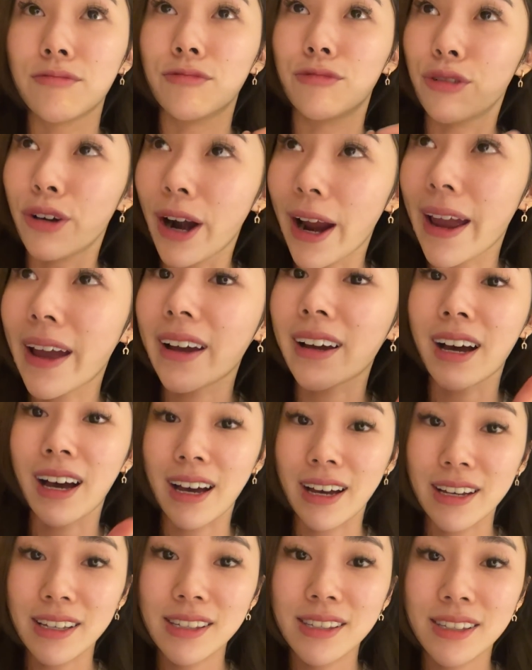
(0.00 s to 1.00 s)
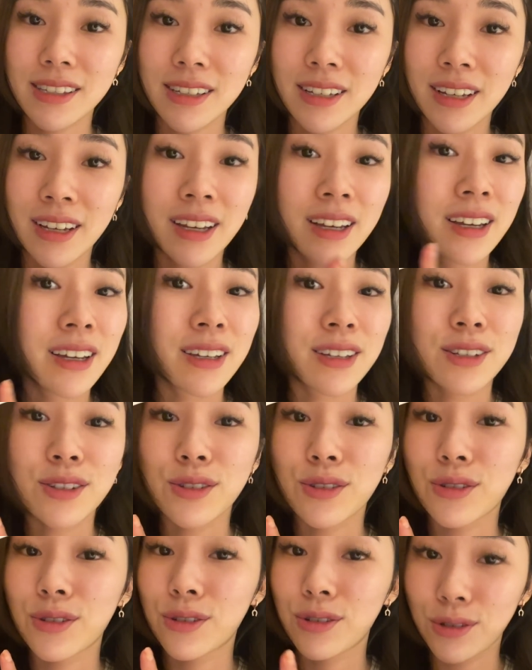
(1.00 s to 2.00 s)
rare cask,
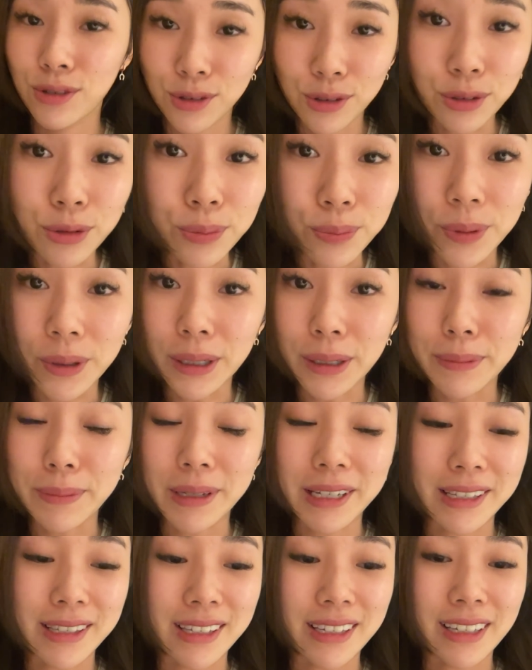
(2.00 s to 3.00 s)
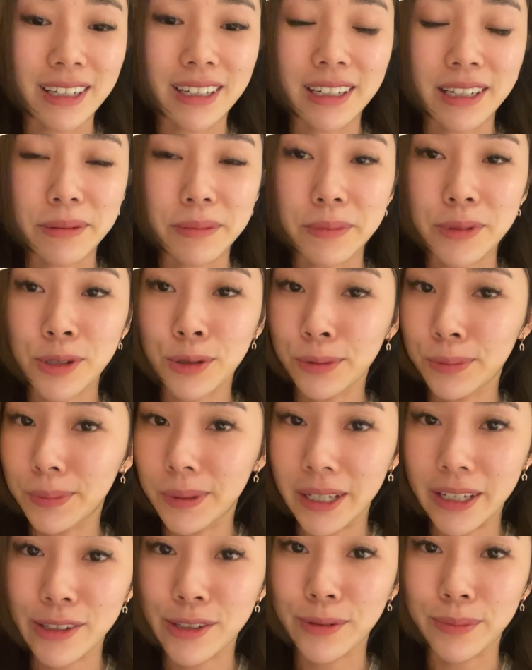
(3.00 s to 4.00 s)
super amazing, and I'm so
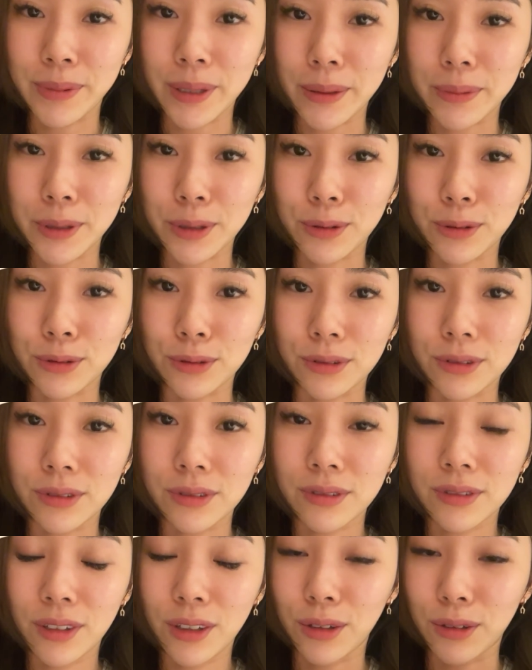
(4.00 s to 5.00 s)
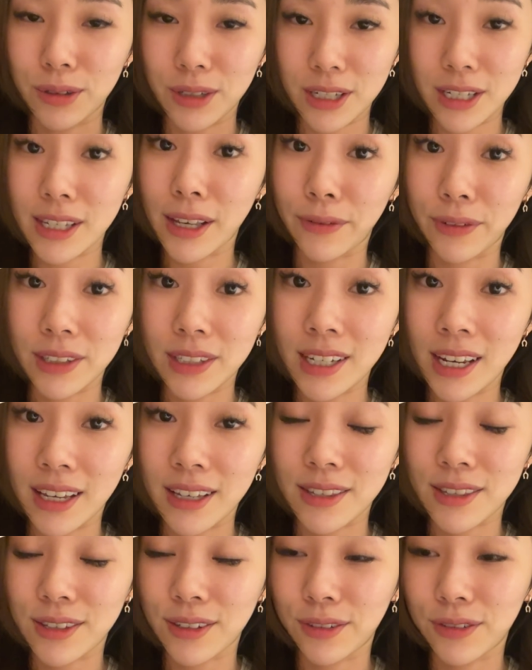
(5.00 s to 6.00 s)
blessed to be able to, you know, just have a
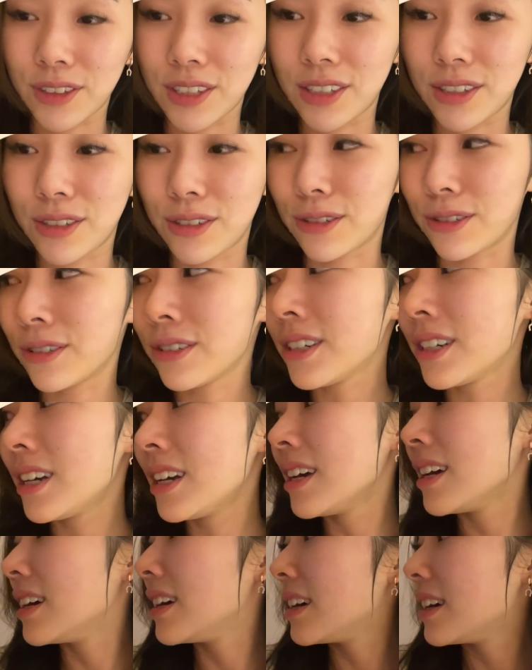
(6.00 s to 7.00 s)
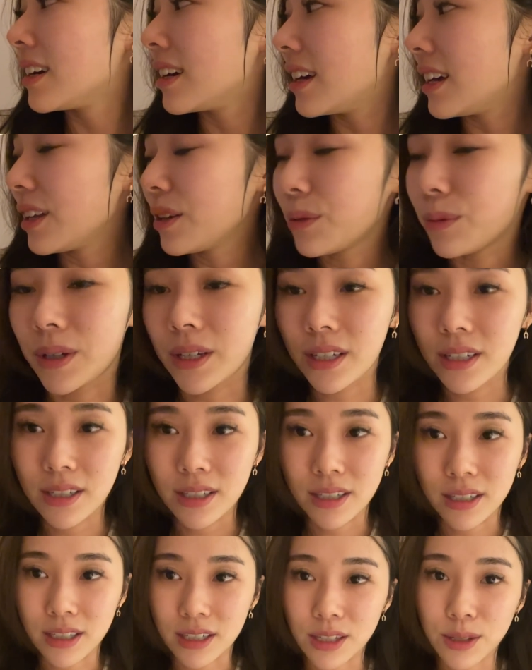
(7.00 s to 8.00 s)
taste of it, you know. Anyway,
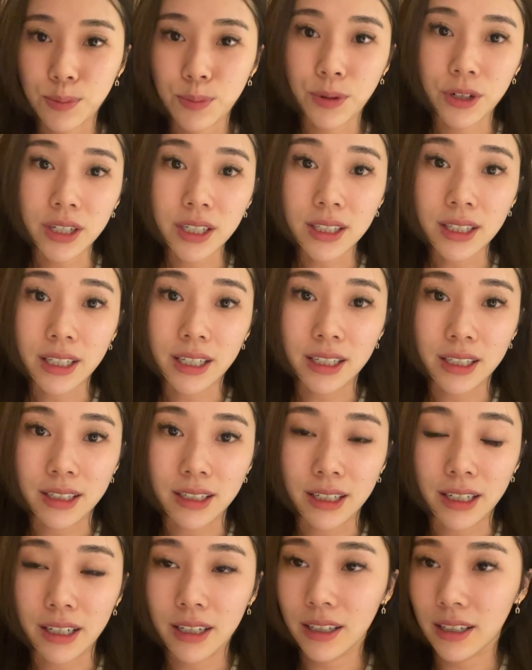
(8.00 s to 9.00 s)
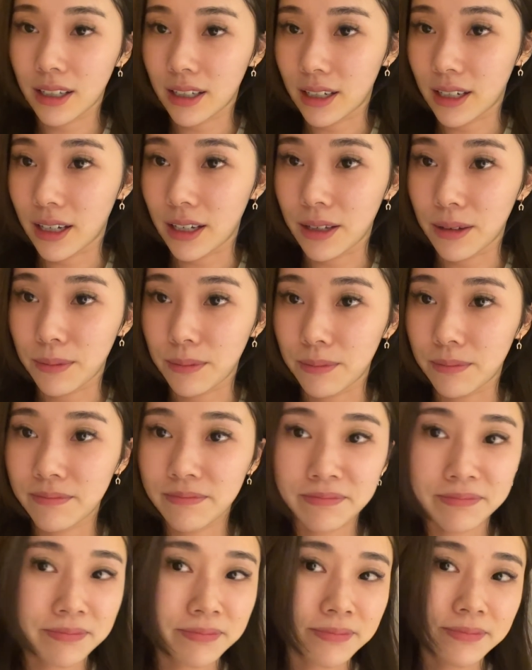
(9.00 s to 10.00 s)
it is pretty late at night, and I
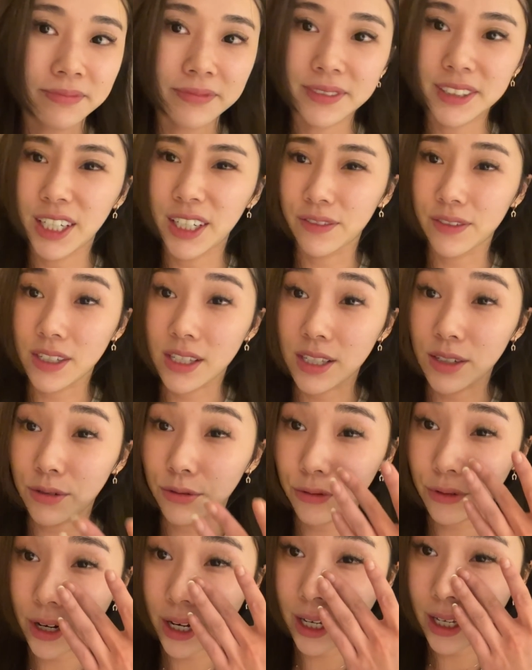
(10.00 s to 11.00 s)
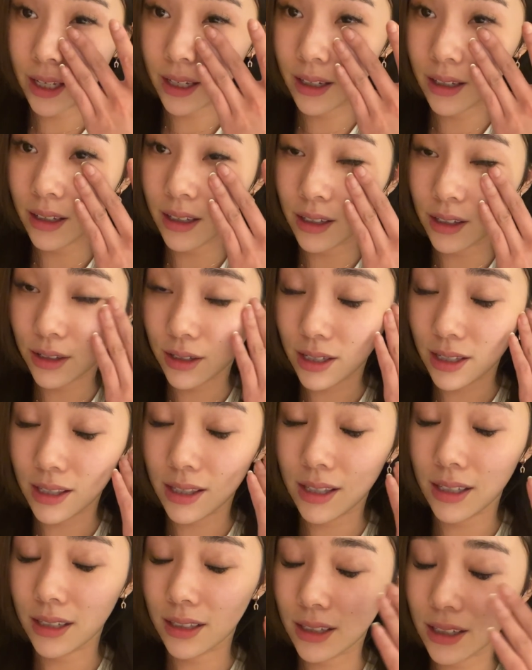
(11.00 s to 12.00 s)
am.Obviously red, as you can
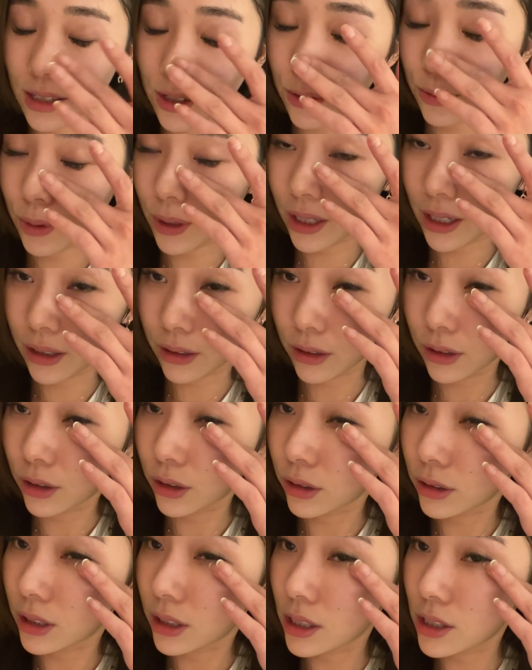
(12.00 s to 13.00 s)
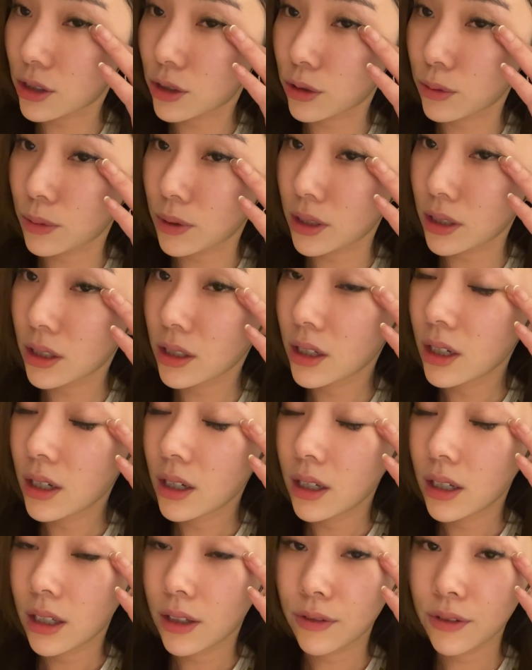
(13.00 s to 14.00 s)
see. This is what alcohol does to me.
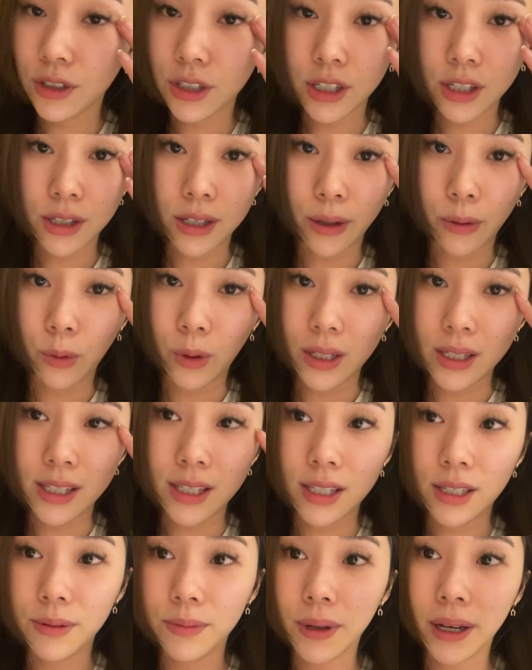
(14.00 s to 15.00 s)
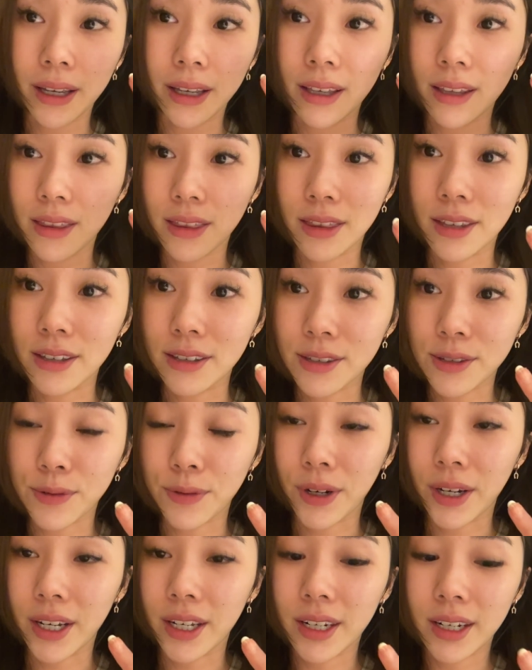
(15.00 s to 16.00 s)
Even just like one sip, I get this
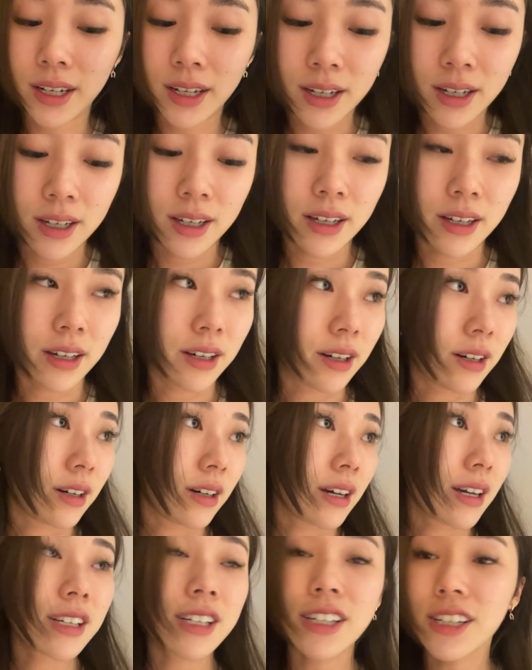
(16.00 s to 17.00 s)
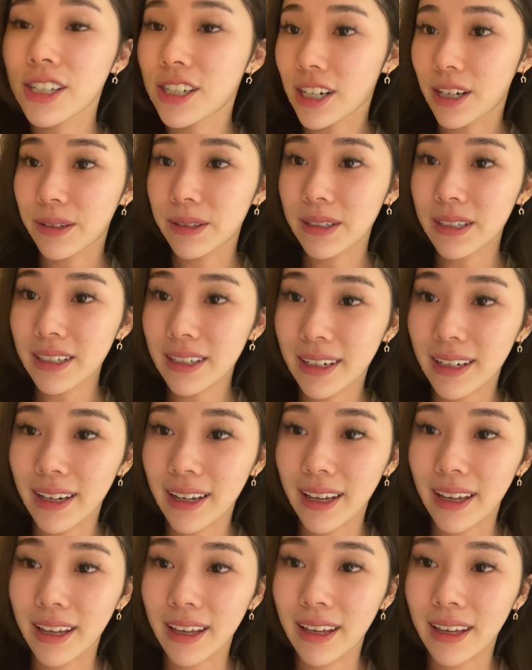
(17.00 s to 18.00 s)
red. I just showered,
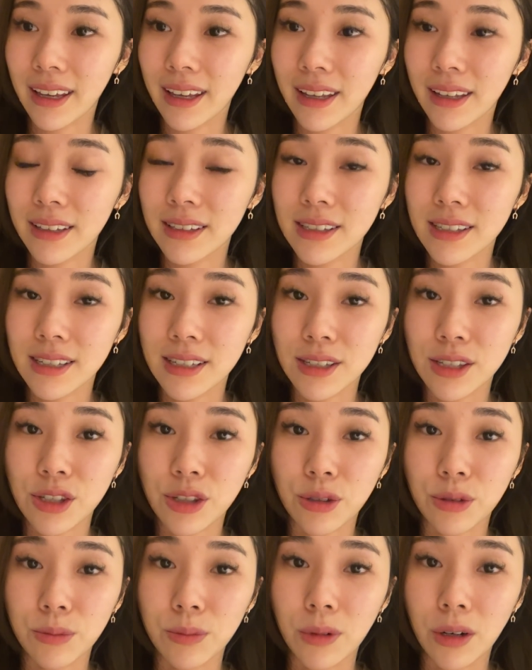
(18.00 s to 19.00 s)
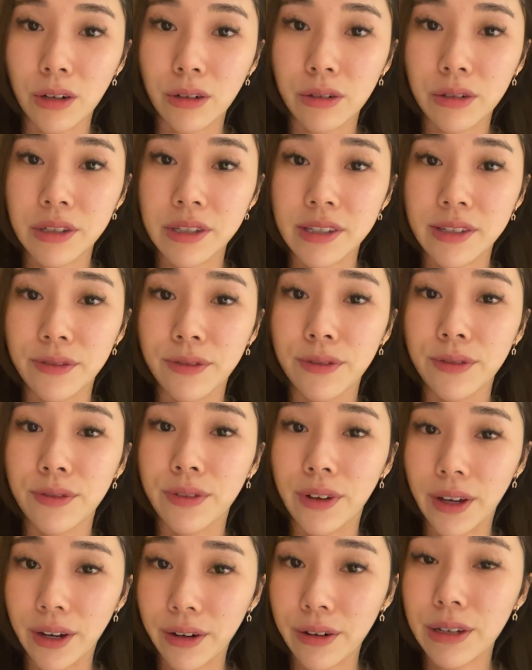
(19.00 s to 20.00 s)
and since tomorrow is a
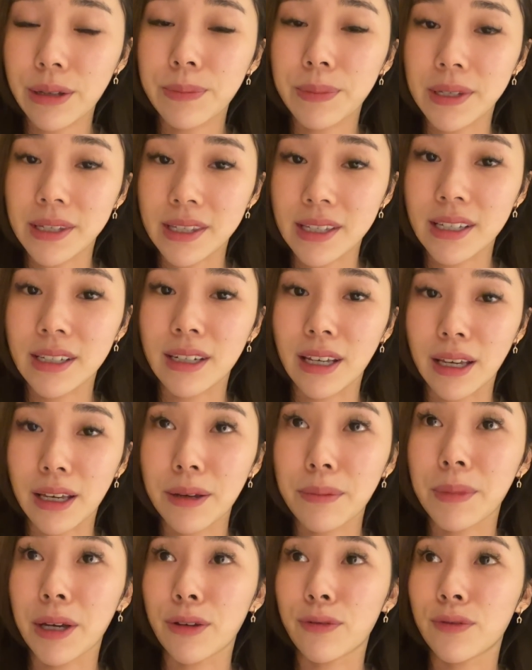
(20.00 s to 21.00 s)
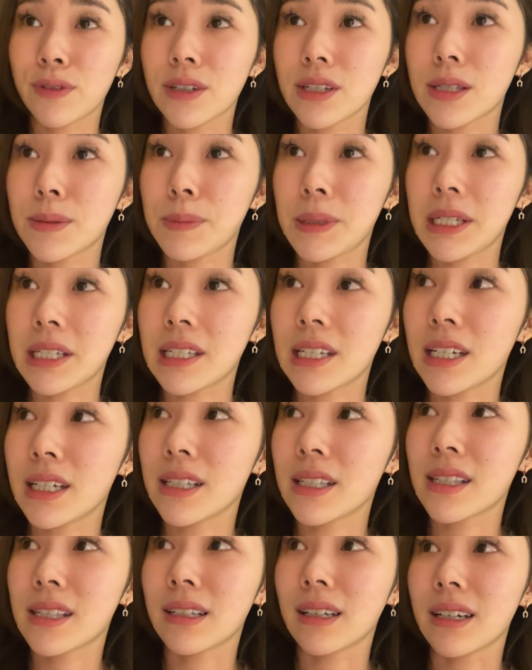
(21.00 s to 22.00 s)
very busy day, my first meeting
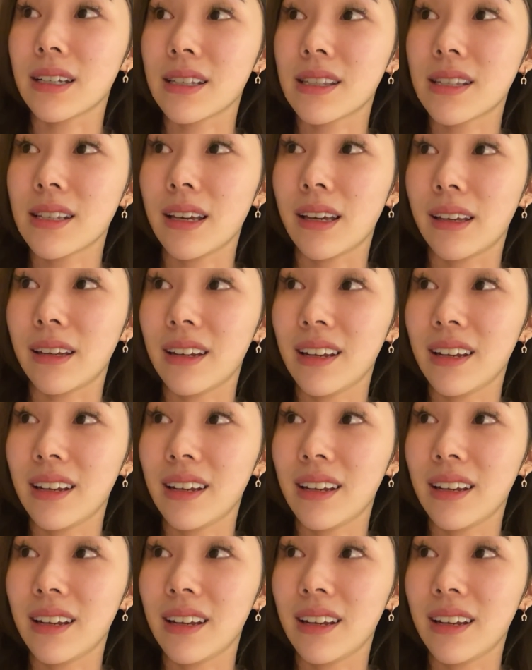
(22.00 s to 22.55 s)
starts at